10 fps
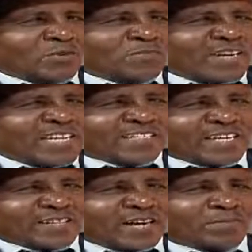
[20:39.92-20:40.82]
we play
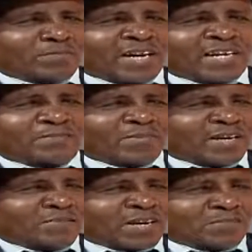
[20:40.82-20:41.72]
together. And
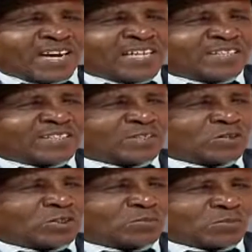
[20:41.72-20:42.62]
my band is
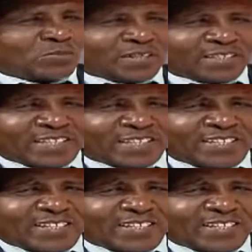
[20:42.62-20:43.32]
cosmopolitan.